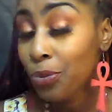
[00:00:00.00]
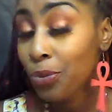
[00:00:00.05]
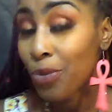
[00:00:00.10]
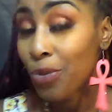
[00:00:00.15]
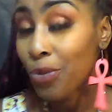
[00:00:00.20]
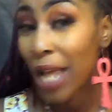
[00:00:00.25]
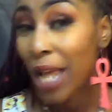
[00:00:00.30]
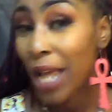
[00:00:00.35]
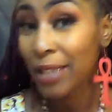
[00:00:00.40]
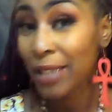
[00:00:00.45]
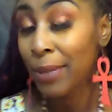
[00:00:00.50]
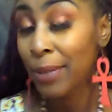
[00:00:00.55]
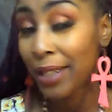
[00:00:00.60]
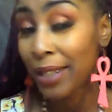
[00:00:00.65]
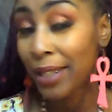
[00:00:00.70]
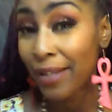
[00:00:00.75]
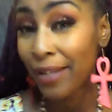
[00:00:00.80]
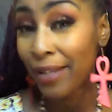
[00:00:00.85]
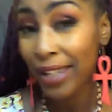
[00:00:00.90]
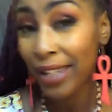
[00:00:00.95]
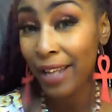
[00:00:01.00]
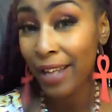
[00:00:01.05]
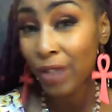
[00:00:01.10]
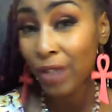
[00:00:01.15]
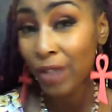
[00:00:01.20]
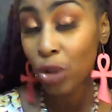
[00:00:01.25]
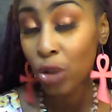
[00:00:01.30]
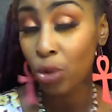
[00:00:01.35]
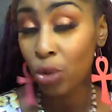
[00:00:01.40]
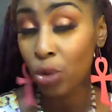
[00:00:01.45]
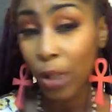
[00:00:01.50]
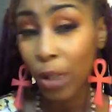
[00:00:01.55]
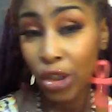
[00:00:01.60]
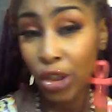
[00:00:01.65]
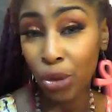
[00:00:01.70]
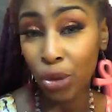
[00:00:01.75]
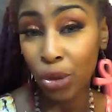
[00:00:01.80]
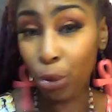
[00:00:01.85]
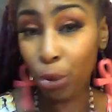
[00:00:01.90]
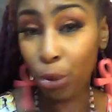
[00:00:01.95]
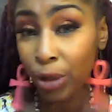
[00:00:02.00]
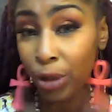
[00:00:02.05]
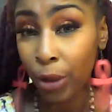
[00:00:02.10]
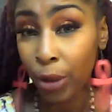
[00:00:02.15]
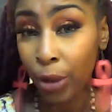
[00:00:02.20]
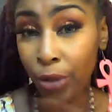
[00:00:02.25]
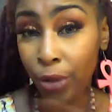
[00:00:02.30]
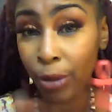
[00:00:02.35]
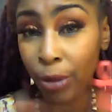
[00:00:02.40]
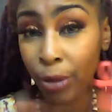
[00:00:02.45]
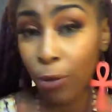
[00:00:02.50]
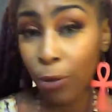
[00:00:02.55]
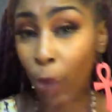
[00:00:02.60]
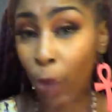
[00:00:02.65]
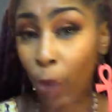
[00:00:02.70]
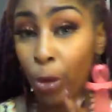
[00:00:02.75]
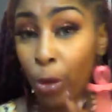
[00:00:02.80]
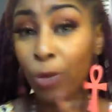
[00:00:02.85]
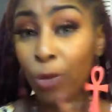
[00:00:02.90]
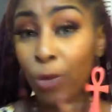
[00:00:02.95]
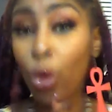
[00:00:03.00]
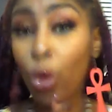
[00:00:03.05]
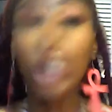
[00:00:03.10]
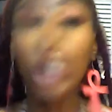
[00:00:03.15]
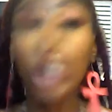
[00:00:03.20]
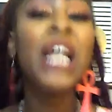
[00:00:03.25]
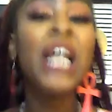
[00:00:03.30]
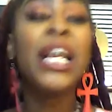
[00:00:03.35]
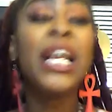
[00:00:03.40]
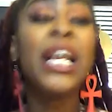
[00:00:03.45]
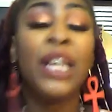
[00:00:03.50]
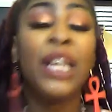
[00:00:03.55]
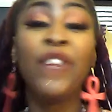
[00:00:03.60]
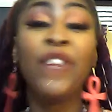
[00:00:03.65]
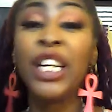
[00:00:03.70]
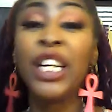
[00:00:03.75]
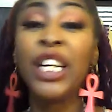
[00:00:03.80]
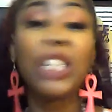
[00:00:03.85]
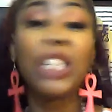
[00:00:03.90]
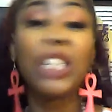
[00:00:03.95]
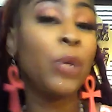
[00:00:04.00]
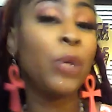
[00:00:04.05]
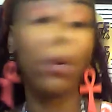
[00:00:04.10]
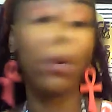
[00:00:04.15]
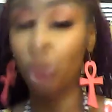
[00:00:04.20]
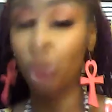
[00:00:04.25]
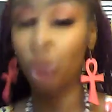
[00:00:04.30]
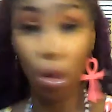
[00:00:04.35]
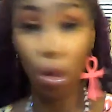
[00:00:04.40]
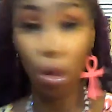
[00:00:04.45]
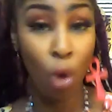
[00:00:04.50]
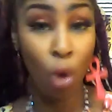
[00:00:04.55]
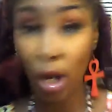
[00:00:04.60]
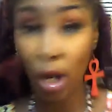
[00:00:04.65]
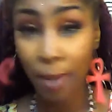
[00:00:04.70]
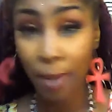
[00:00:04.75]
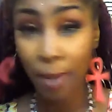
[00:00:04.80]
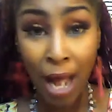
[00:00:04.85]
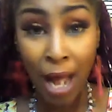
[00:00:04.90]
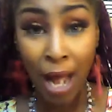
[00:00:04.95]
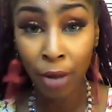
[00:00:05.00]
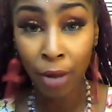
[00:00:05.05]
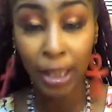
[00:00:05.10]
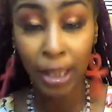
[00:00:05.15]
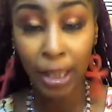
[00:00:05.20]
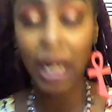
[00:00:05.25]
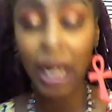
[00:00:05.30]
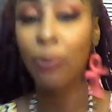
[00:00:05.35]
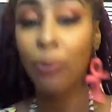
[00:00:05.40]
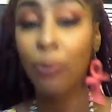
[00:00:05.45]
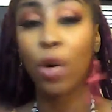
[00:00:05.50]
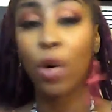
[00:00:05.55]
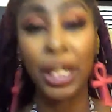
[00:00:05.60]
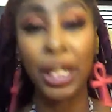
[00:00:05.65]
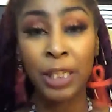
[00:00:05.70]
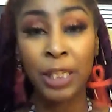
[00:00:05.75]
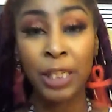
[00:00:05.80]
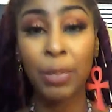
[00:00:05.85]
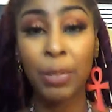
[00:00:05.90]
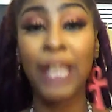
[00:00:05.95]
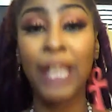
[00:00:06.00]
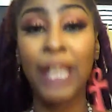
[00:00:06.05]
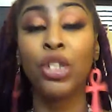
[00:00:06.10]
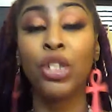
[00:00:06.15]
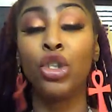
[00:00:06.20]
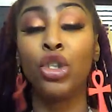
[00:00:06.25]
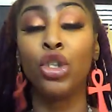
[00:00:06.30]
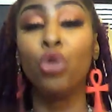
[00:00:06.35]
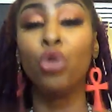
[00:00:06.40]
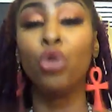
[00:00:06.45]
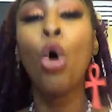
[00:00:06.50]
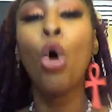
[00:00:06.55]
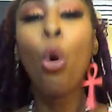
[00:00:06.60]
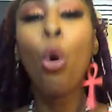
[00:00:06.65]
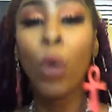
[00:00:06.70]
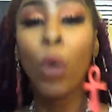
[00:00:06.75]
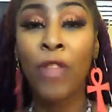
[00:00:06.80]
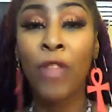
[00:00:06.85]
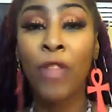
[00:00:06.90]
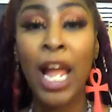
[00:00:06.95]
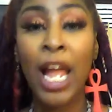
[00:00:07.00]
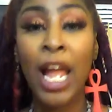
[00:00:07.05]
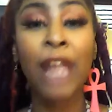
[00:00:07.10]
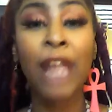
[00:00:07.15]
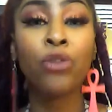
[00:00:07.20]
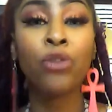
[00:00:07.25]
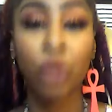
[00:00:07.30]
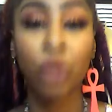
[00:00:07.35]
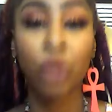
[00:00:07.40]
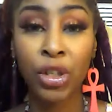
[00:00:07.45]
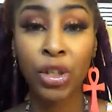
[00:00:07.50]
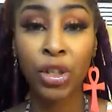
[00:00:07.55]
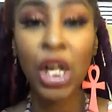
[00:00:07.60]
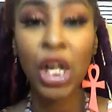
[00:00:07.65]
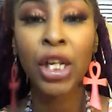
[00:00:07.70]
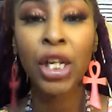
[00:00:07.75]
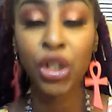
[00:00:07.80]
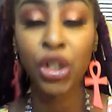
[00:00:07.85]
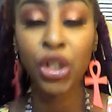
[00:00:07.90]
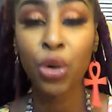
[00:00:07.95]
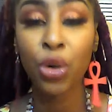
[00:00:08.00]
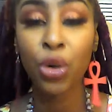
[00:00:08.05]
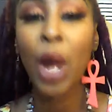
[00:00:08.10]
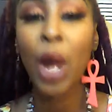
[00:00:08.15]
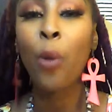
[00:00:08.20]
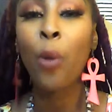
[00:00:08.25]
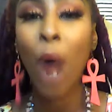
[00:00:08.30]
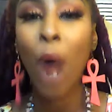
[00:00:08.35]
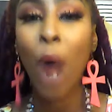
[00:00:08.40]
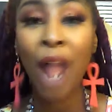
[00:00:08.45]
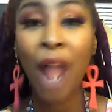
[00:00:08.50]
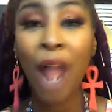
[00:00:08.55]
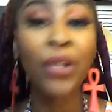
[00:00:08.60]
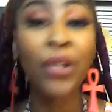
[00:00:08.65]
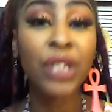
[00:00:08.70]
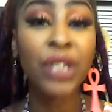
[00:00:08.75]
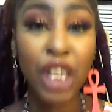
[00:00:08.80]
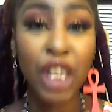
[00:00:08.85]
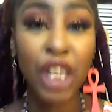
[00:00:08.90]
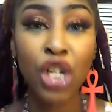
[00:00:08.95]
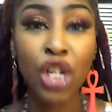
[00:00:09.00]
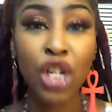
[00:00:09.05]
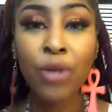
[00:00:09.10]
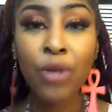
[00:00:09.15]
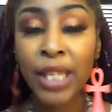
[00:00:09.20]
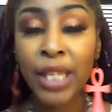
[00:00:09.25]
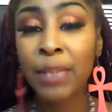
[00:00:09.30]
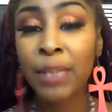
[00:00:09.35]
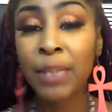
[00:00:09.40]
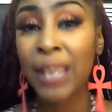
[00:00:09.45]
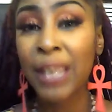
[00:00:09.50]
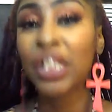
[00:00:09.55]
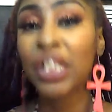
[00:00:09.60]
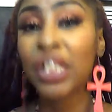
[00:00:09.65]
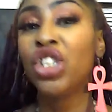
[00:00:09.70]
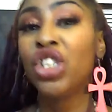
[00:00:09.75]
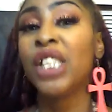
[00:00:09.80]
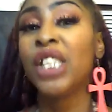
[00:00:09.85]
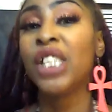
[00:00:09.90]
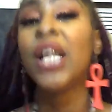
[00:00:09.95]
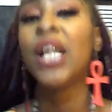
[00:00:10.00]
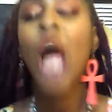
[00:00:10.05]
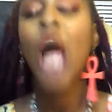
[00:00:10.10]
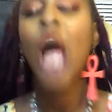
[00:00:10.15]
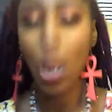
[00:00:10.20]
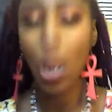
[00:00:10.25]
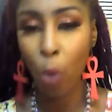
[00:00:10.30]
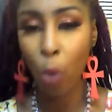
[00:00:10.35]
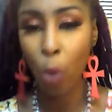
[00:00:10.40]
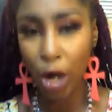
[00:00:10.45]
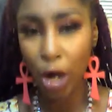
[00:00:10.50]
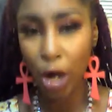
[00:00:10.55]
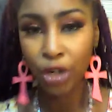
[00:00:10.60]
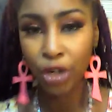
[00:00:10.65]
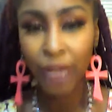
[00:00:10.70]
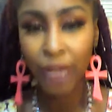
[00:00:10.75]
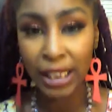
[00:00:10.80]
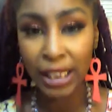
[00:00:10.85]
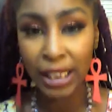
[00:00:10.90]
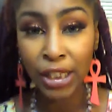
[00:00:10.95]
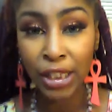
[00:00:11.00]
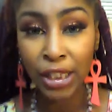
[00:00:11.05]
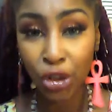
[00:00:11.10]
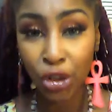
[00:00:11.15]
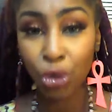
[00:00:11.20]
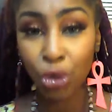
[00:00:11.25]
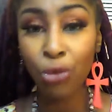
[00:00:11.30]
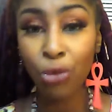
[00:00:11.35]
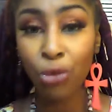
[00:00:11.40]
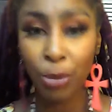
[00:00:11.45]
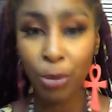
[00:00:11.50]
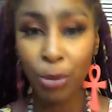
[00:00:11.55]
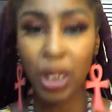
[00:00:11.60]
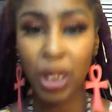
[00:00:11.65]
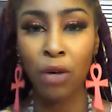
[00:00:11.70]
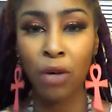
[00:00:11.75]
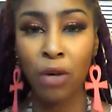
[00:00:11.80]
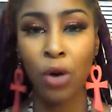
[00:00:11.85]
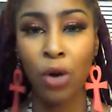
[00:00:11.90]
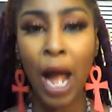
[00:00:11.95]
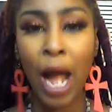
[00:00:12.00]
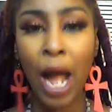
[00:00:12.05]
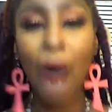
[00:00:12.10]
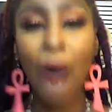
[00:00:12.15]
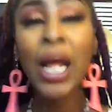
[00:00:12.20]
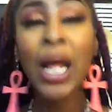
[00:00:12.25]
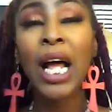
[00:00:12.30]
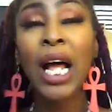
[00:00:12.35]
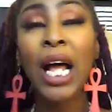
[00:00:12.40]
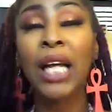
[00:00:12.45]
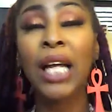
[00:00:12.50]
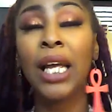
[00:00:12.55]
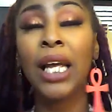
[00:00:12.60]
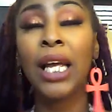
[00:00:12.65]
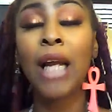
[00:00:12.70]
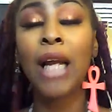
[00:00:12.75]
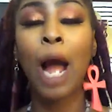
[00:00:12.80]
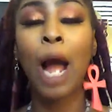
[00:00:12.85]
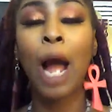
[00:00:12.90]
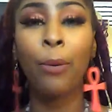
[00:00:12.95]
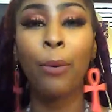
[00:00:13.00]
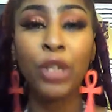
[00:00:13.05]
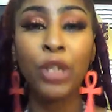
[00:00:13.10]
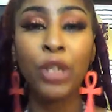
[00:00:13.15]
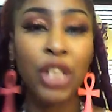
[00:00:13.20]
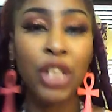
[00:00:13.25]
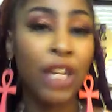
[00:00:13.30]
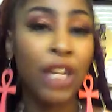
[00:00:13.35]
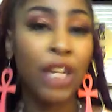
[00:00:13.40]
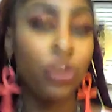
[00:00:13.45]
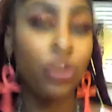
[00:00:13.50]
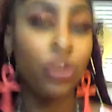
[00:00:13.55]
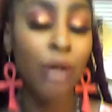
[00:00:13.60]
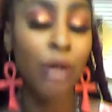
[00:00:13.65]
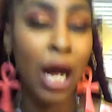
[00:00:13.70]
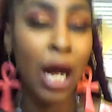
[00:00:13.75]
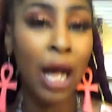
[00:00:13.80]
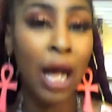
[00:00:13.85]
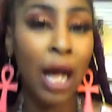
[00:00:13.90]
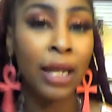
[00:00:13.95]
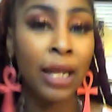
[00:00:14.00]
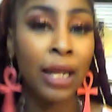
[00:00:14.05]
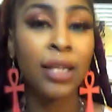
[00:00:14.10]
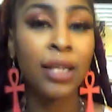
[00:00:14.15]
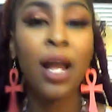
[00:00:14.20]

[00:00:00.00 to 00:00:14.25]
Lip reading: Has it been 1111, 222, 333, 444? If it is, we're going to talk all about it, and I'm going to explain to you what the angels are telling you and why they're sending you these messages and what you need to do from here on out. Again, I appreciate you guys.